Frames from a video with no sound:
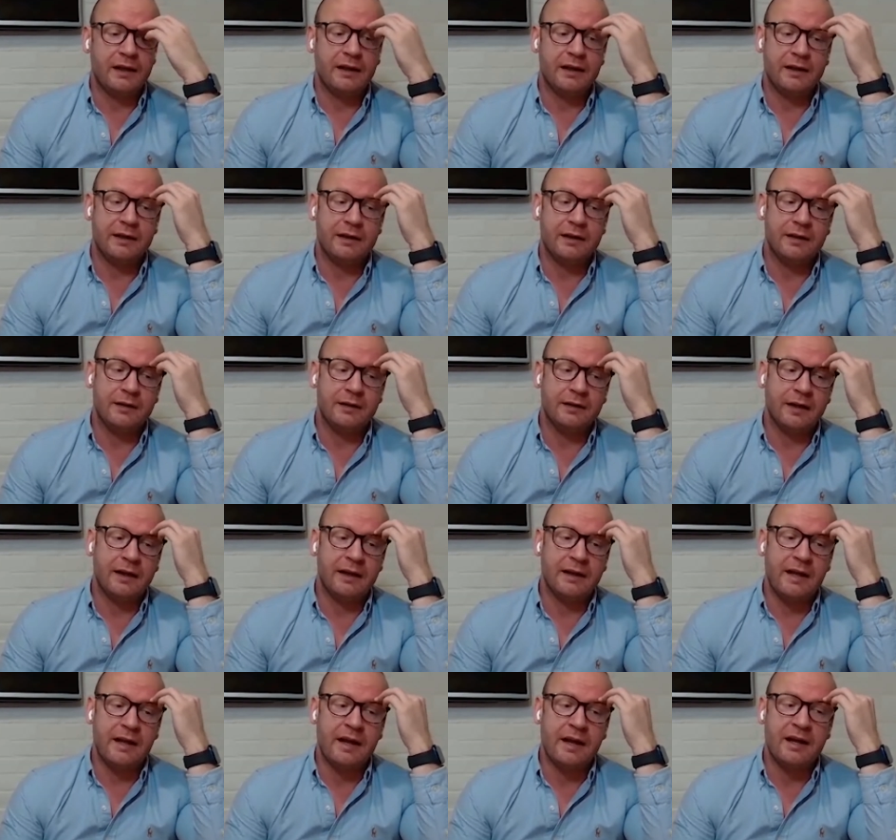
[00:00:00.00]

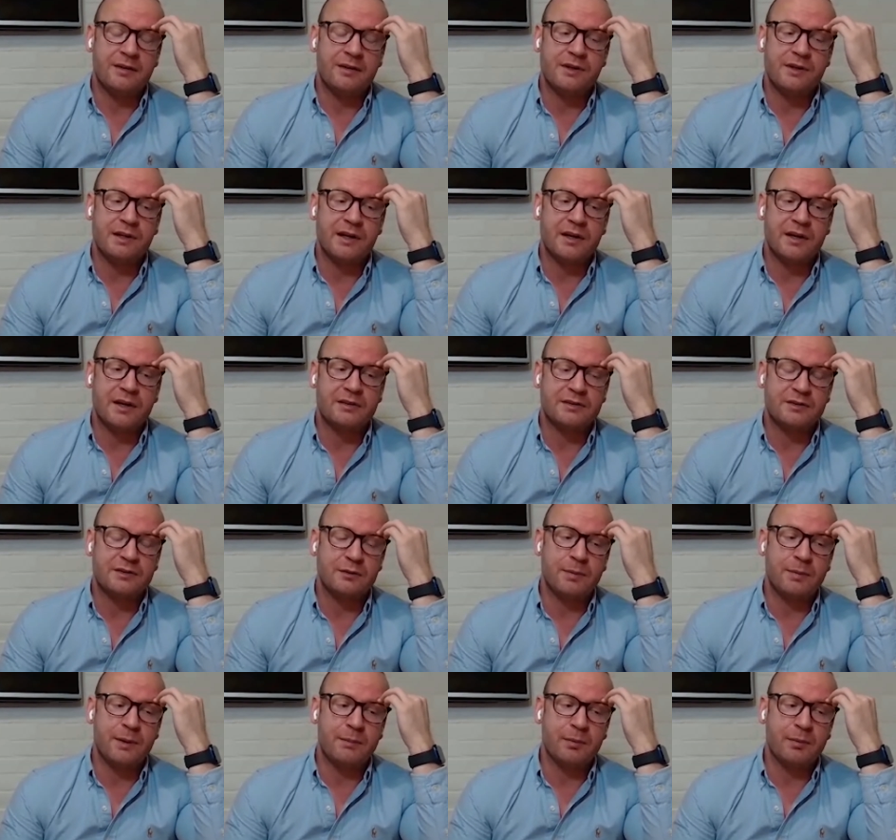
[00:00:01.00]
and
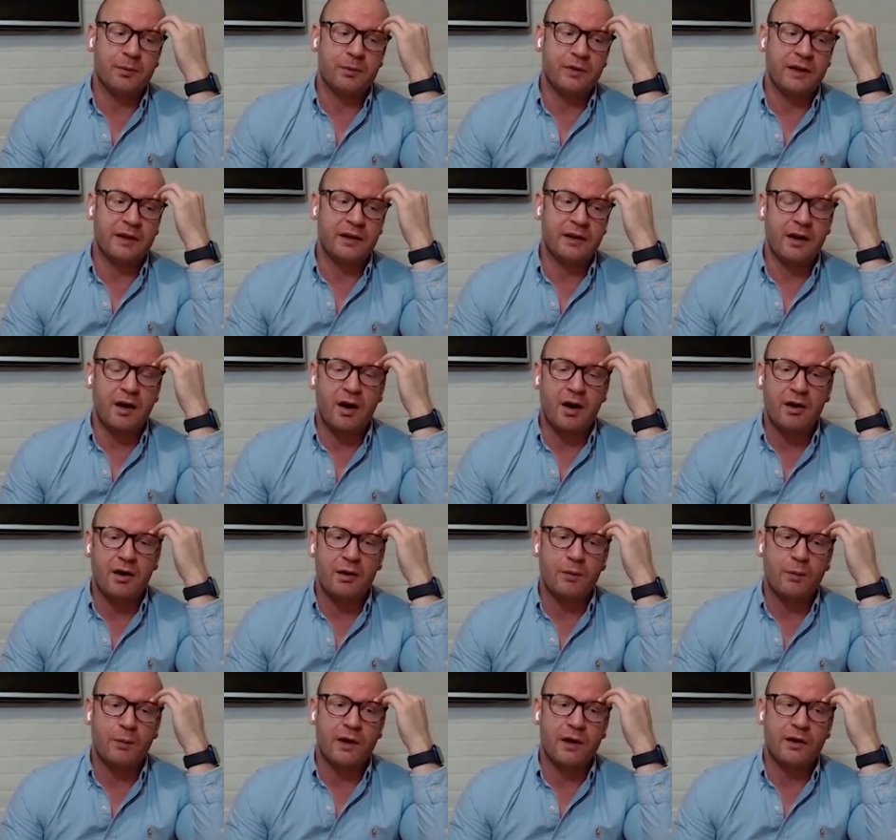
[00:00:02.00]
advertise to people
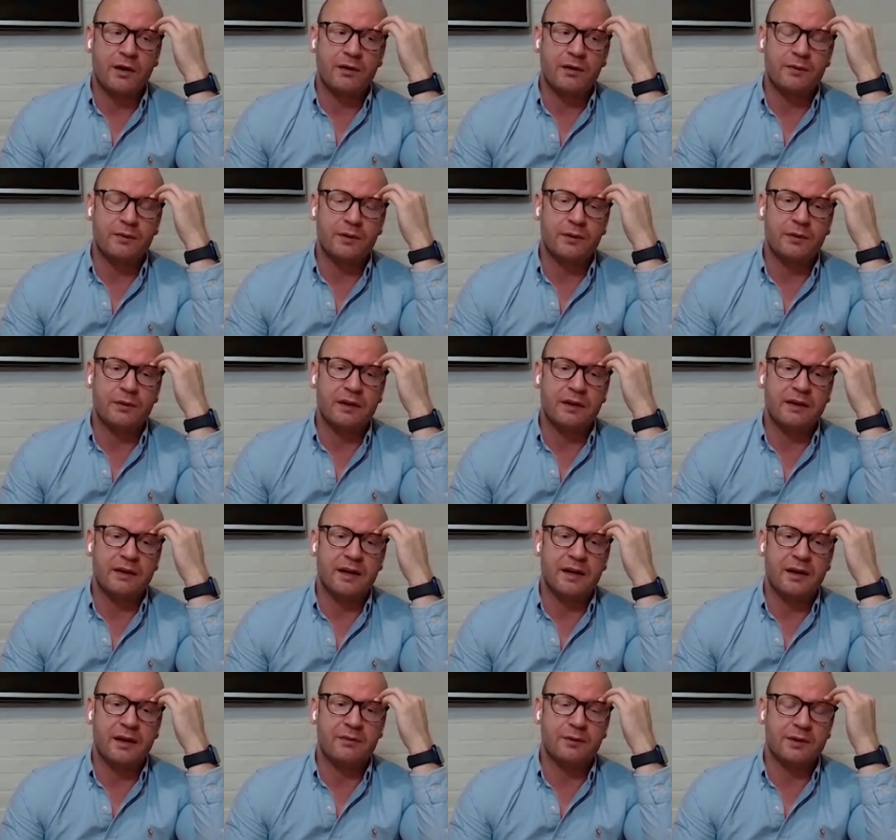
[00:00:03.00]
that are aware
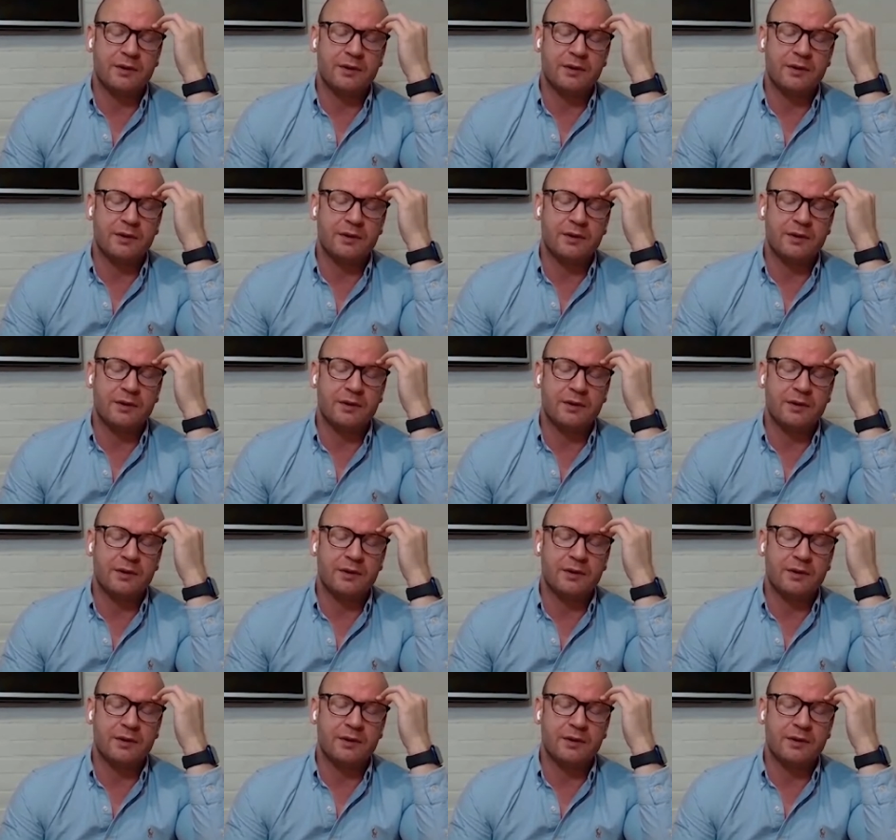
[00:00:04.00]
of you,